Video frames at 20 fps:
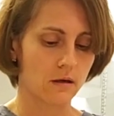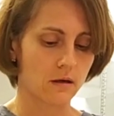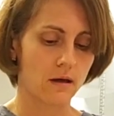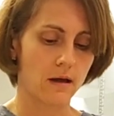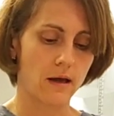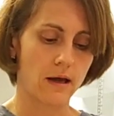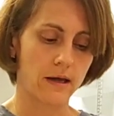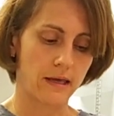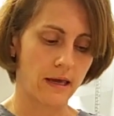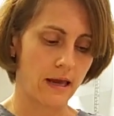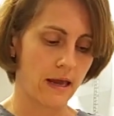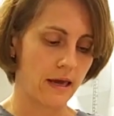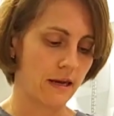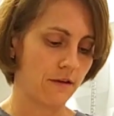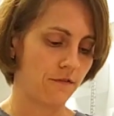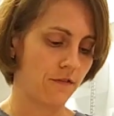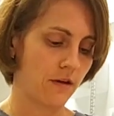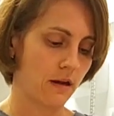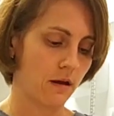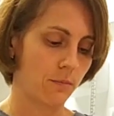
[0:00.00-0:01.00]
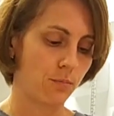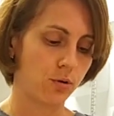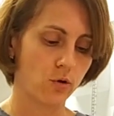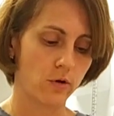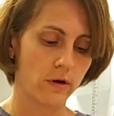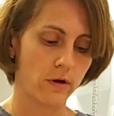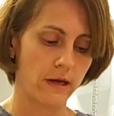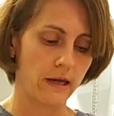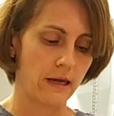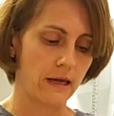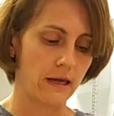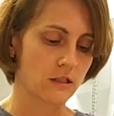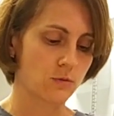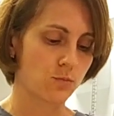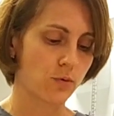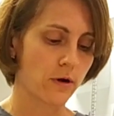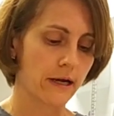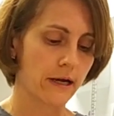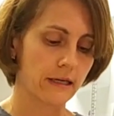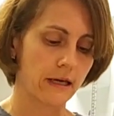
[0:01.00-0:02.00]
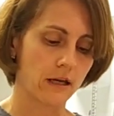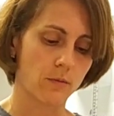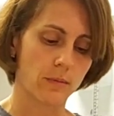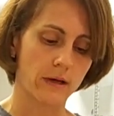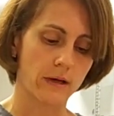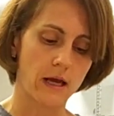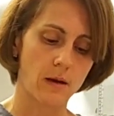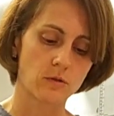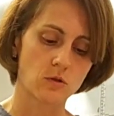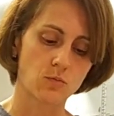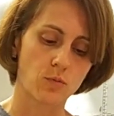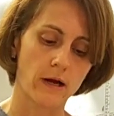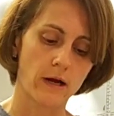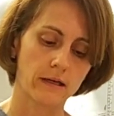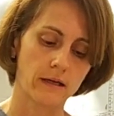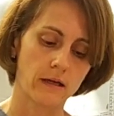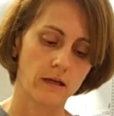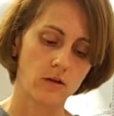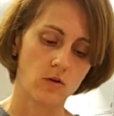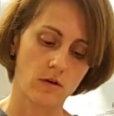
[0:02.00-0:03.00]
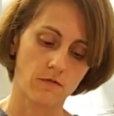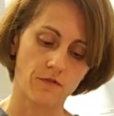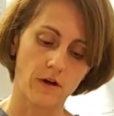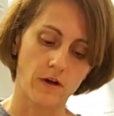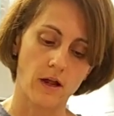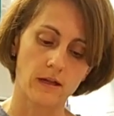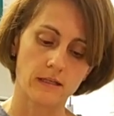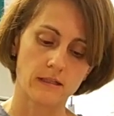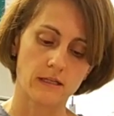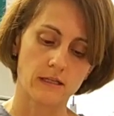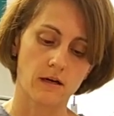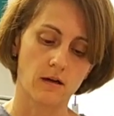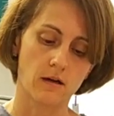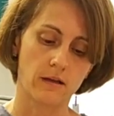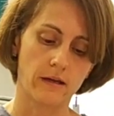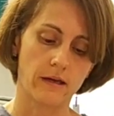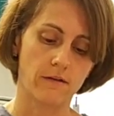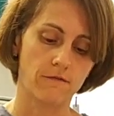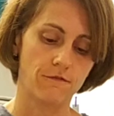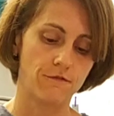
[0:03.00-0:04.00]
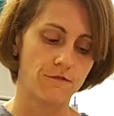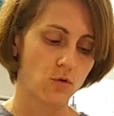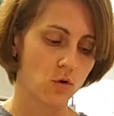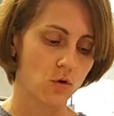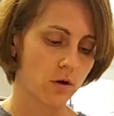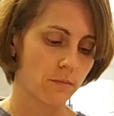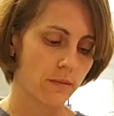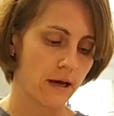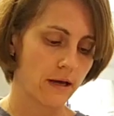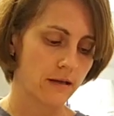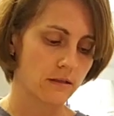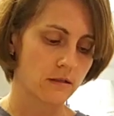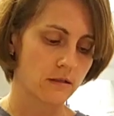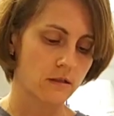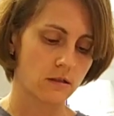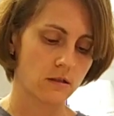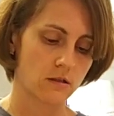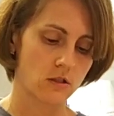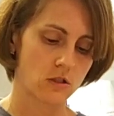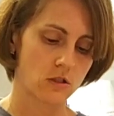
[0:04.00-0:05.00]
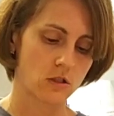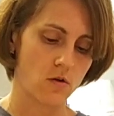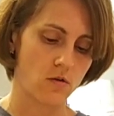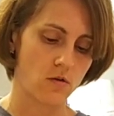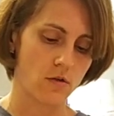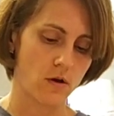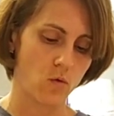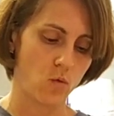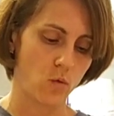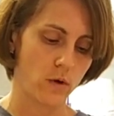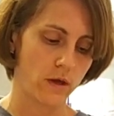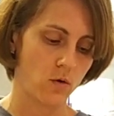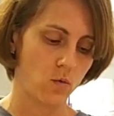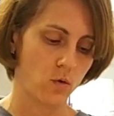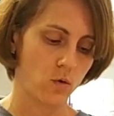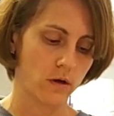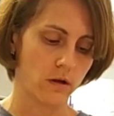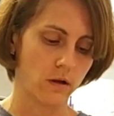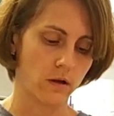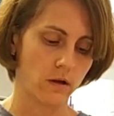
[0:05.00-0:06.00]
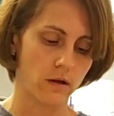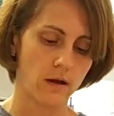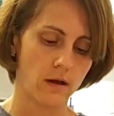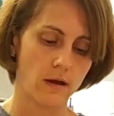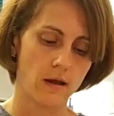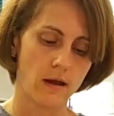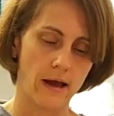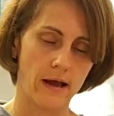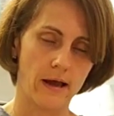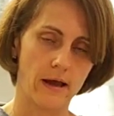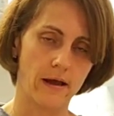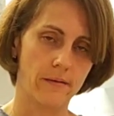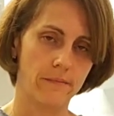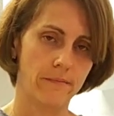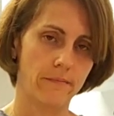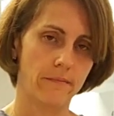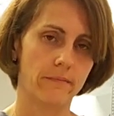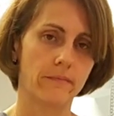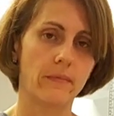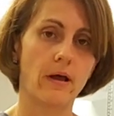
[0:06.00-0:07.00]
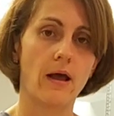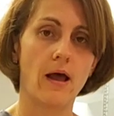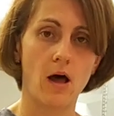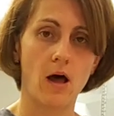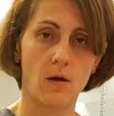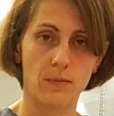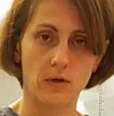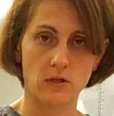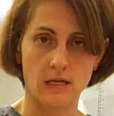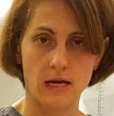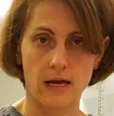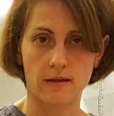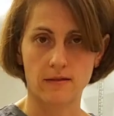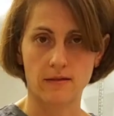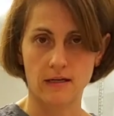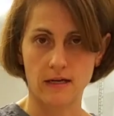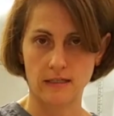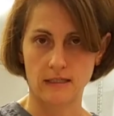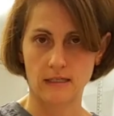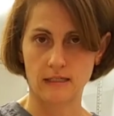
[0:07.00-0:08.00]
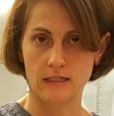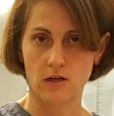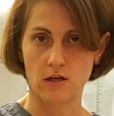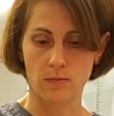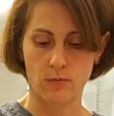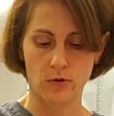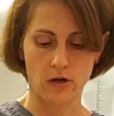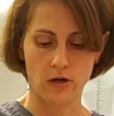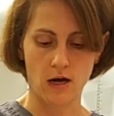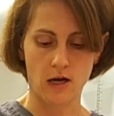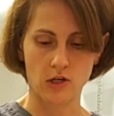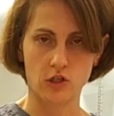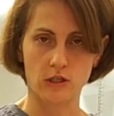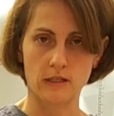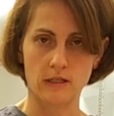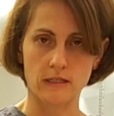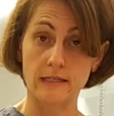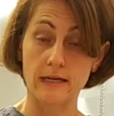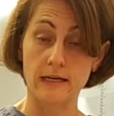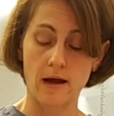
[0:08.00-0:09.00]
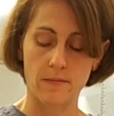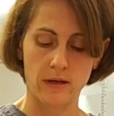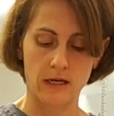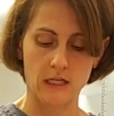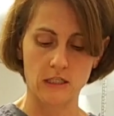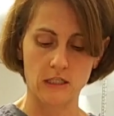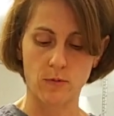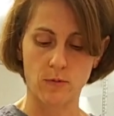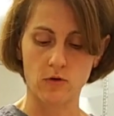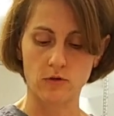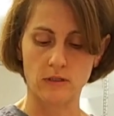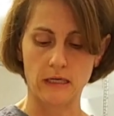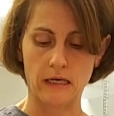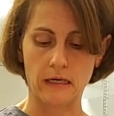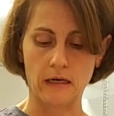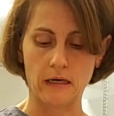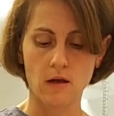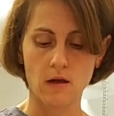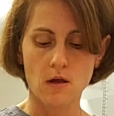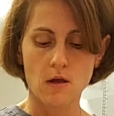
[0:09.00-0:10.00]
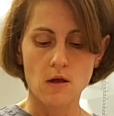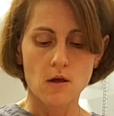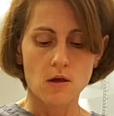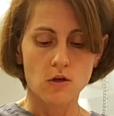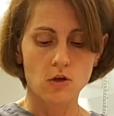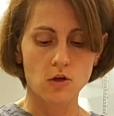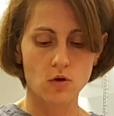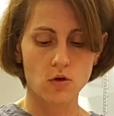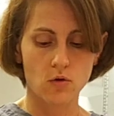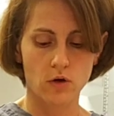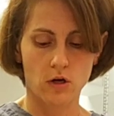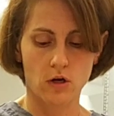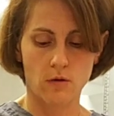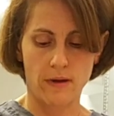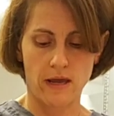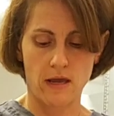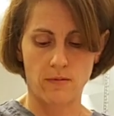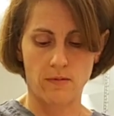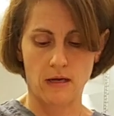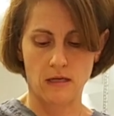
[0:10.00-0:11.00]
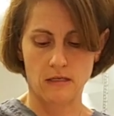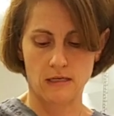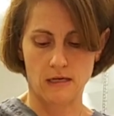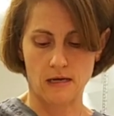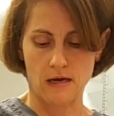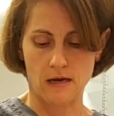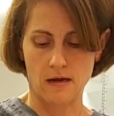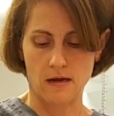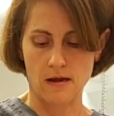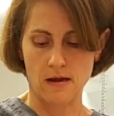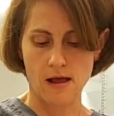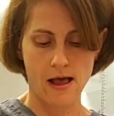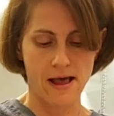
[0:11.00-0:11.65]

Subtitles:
Again, if an employee is pregnant or becomes pregnant, you can voluntarily inform us so that we will help you take the necessary precautions to not be exposing you or your baby to